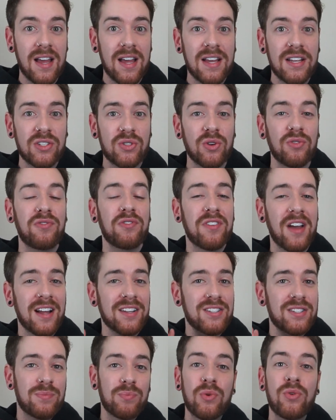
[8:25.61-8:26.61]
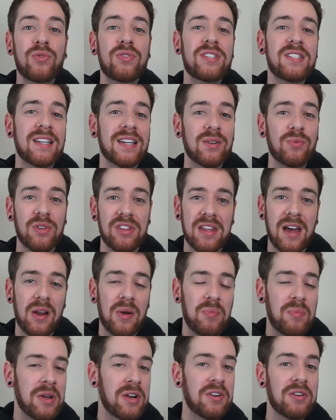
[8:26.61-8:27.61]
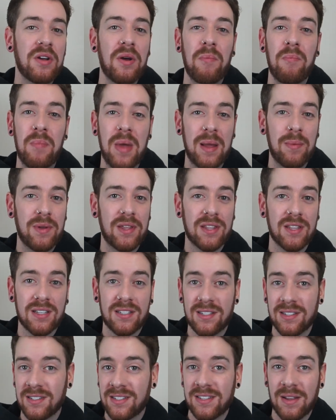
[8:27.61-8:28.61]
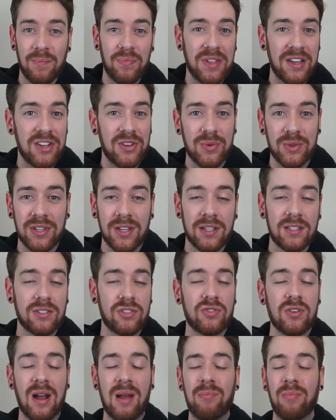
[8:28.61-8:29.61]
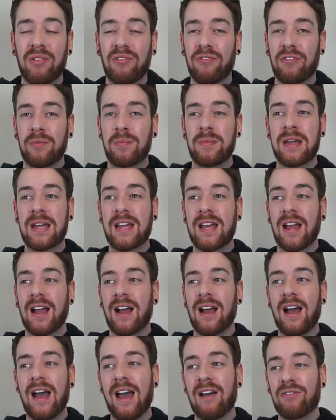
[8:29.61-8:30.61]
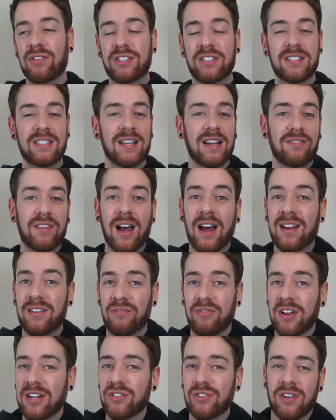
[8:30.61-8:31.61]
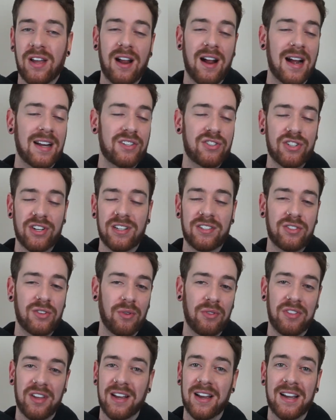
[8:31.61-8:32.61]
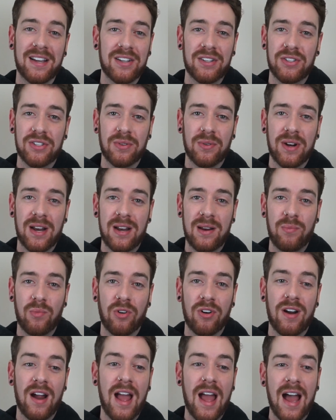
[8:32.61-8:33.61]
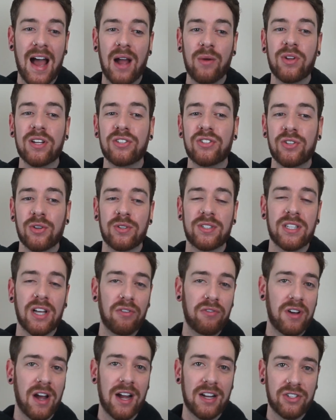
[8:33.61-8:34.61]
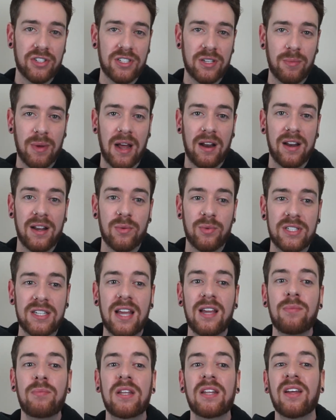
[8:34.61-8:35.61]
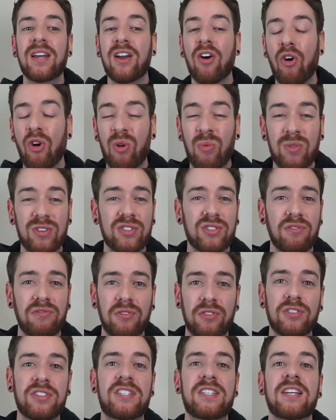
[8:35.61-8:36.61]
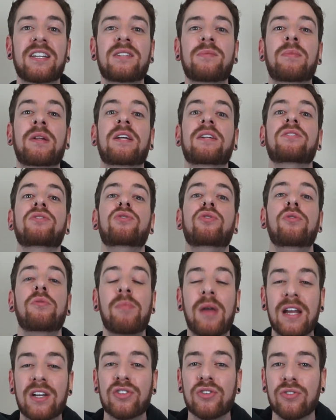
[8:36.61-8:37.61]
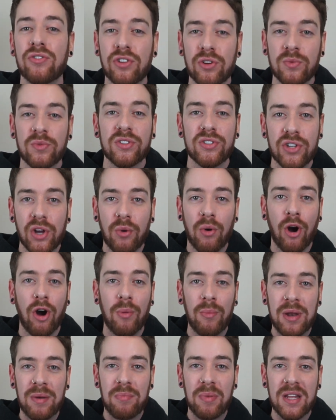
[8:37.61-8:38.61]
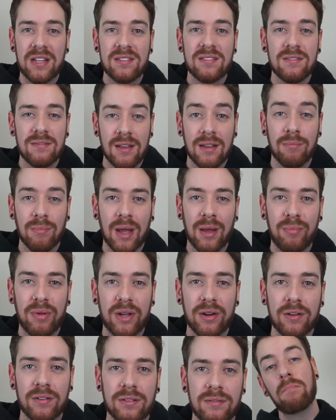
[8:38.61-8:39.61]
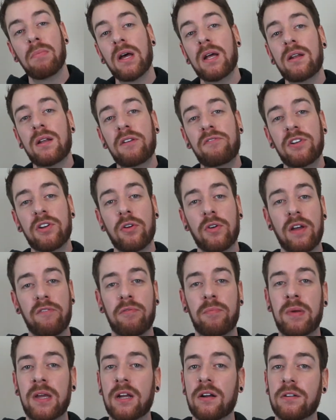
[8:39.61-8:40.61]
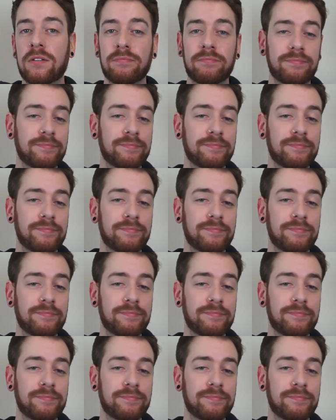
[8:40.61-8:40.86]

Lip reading: So if you've got smooth skin without a beard, maybe this is something you would like to try, but for me, ever since I've gotten facial hair, I just don't think I can do it anymore. I would get so self-conscious about it. It would take me like almost a full 6 minutes to make sure there was no almond bits in my beard. But if you don't have a beard,